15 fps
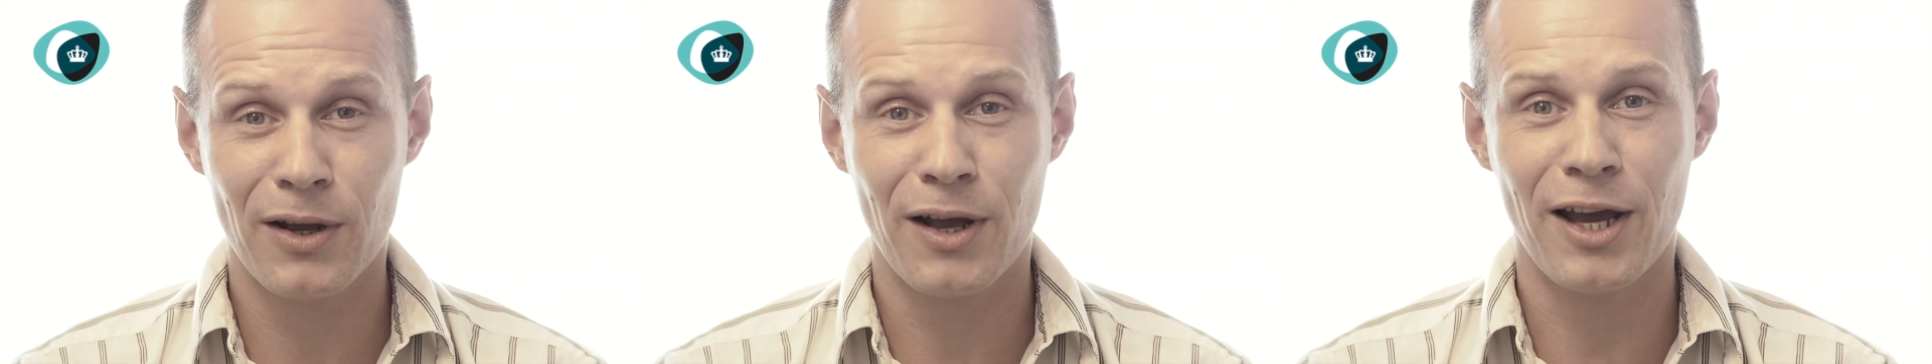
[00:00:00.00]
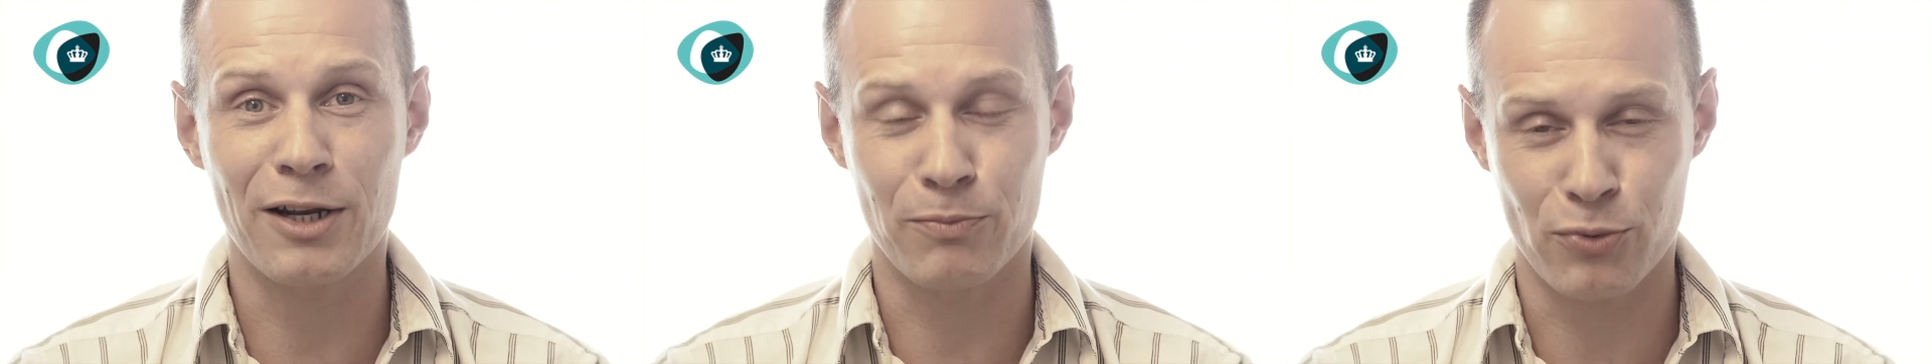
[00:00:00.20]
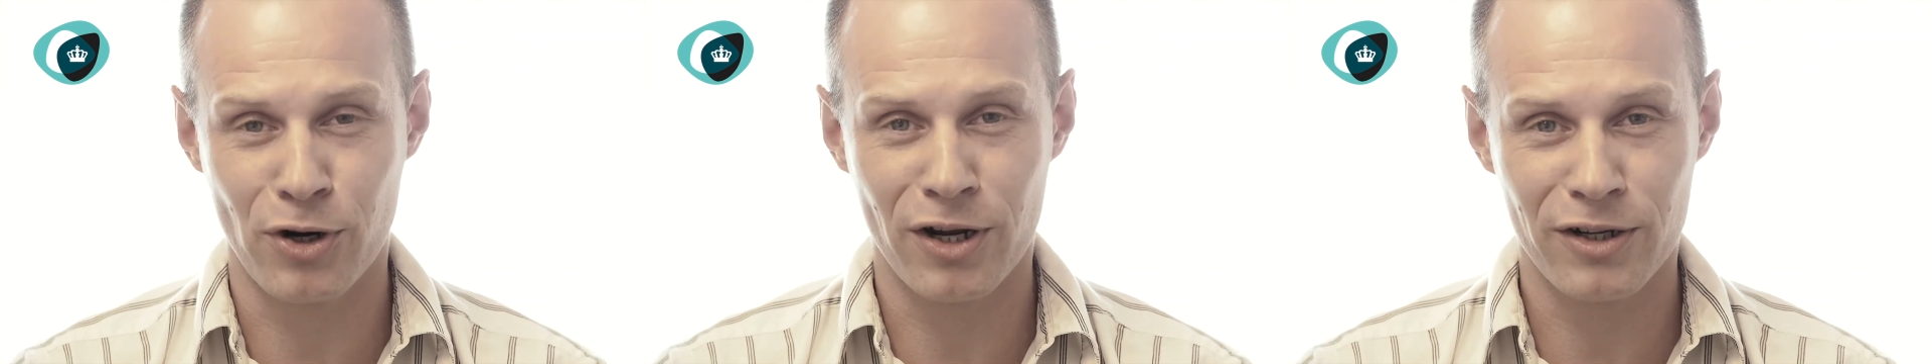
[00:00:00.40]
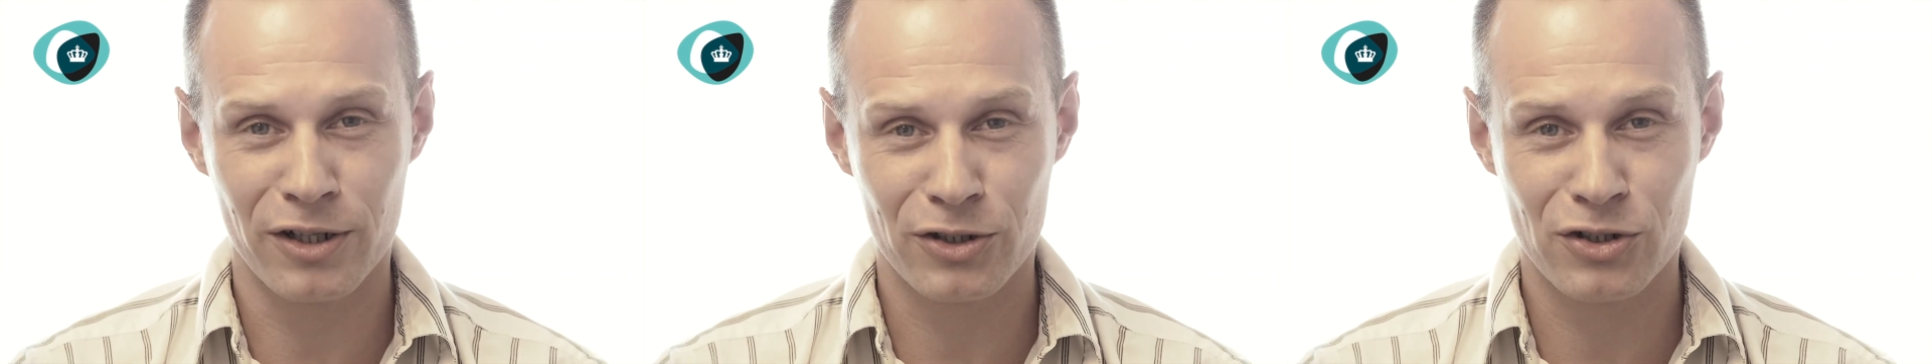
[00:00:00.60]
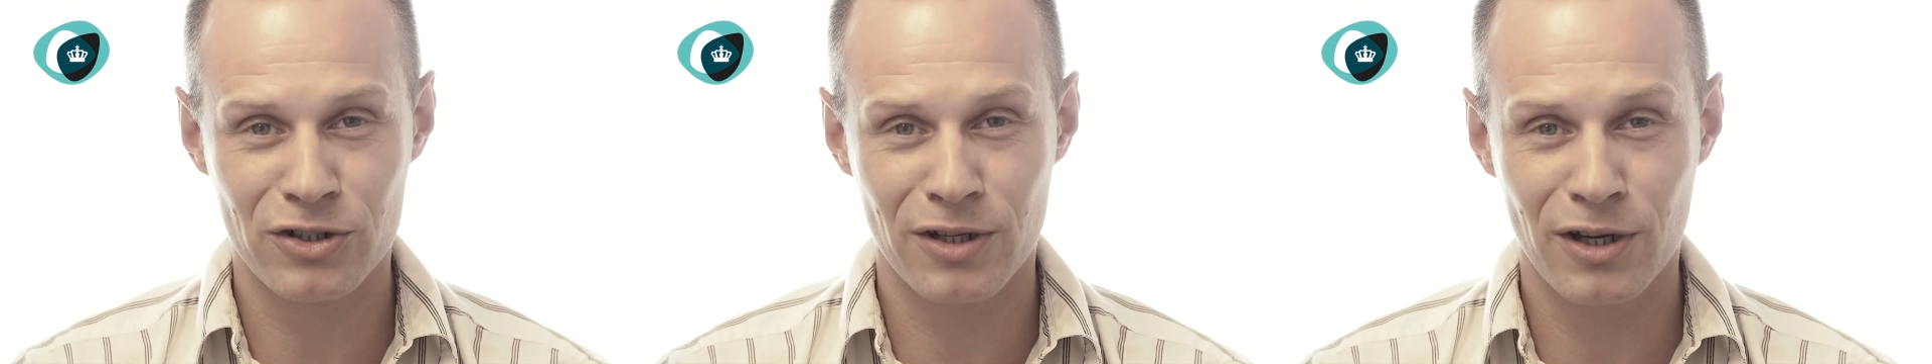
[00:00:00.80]
and
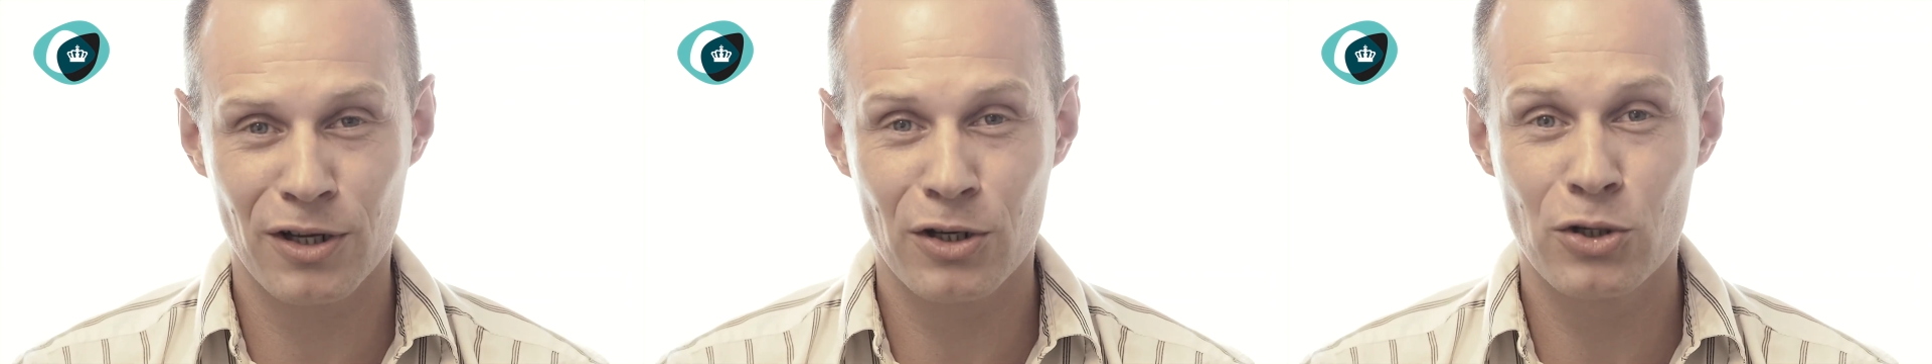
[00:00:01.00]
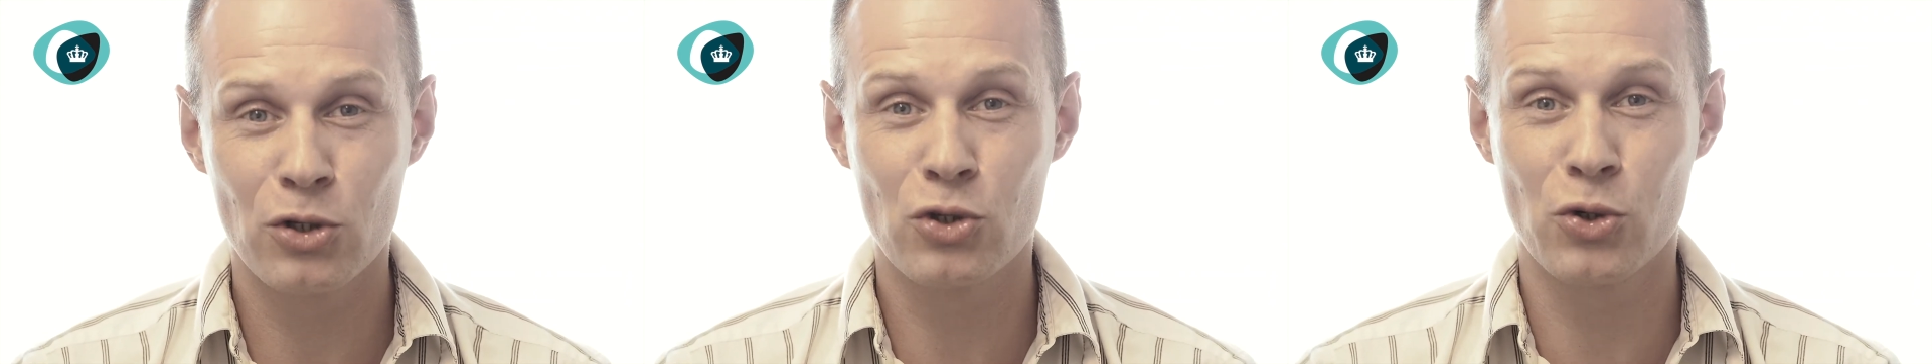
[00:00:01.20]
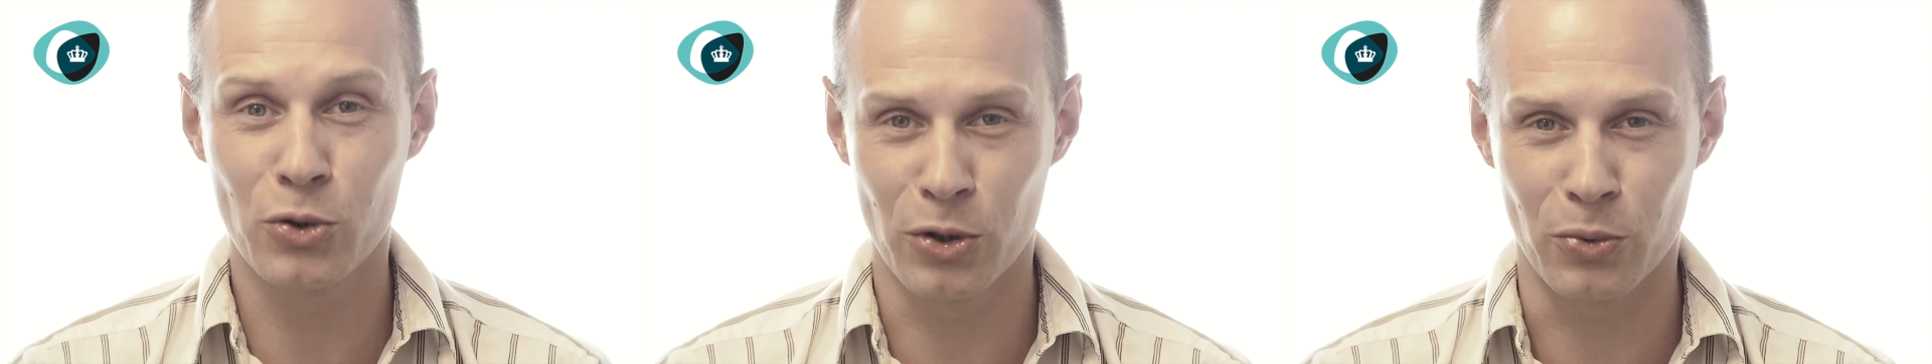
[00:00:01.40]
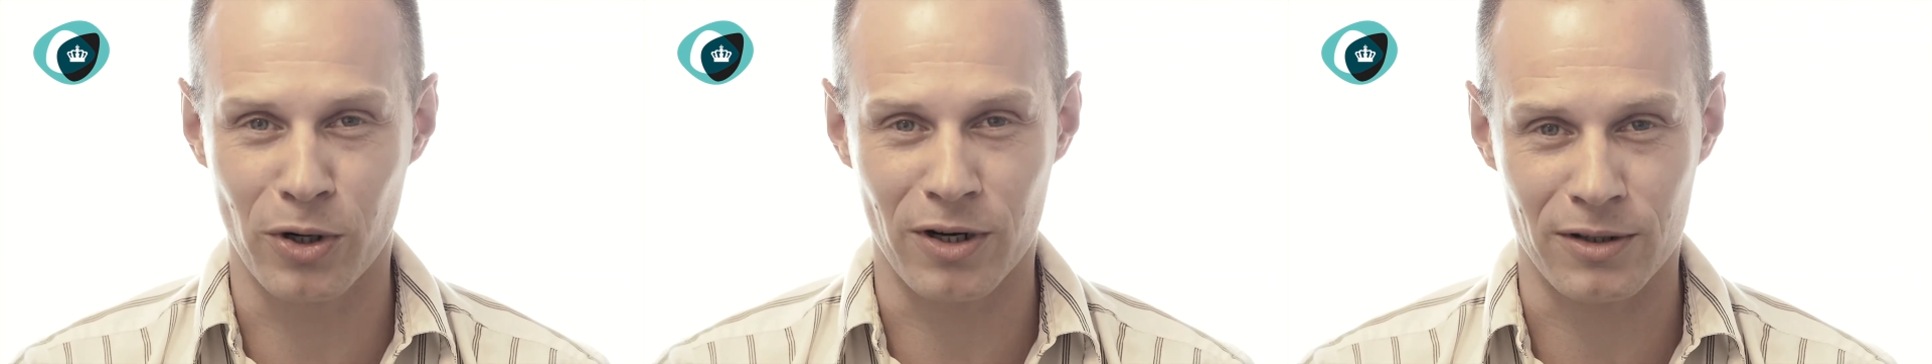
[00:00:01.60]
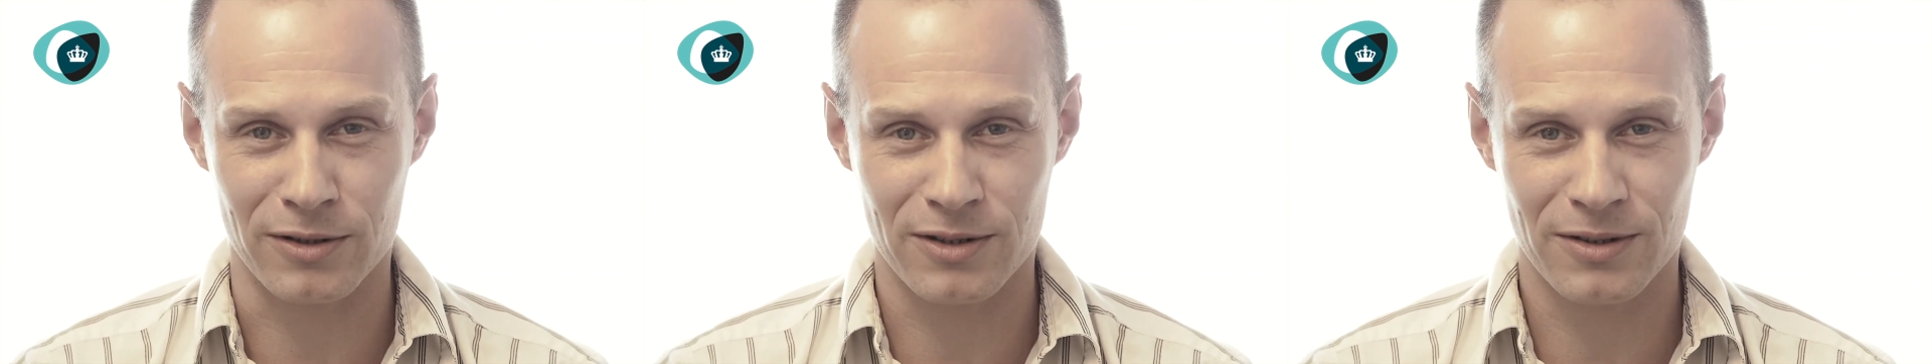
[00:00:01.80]
products to the
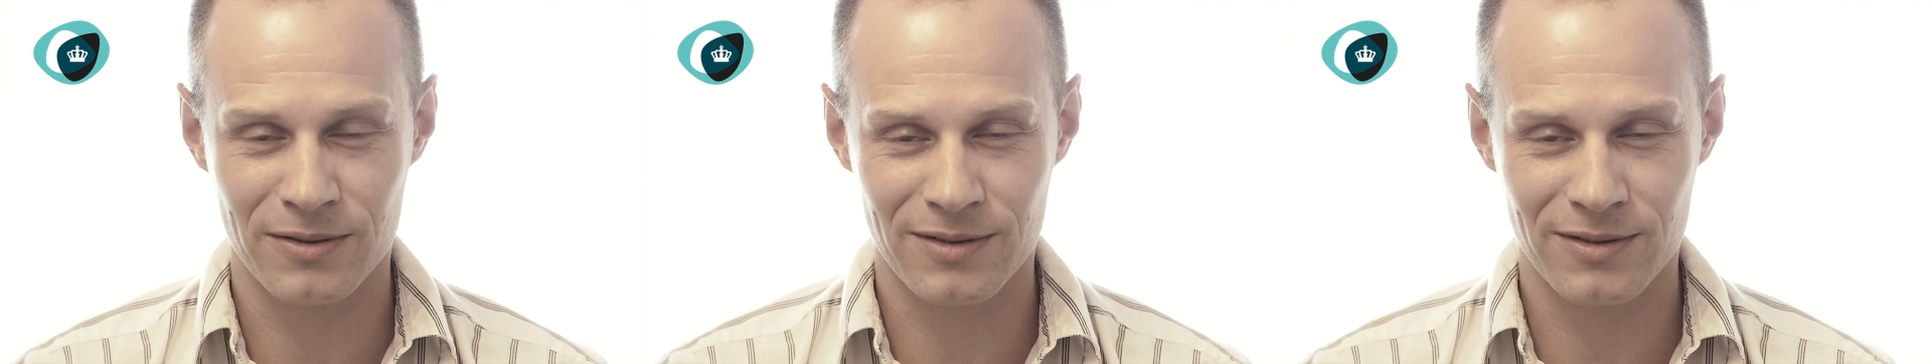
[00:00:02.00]
world.